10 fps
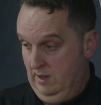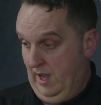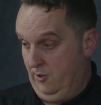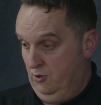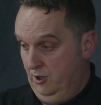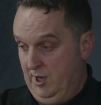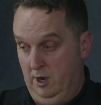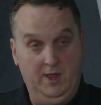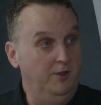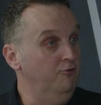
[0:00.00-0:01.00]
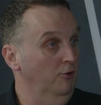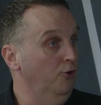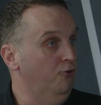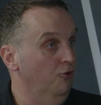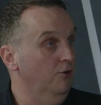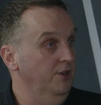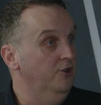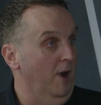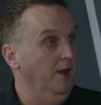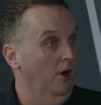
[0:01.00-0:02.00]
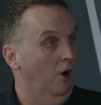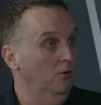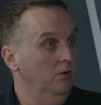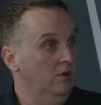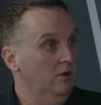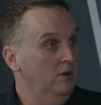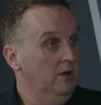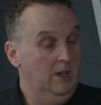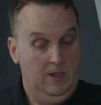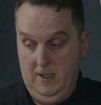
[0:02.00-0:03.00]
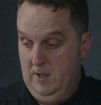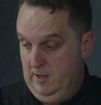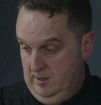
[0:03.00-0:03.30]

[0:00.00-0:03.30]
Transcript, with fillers: That's going to tell you that drill's struggling to make the hole. And the chips are all packing up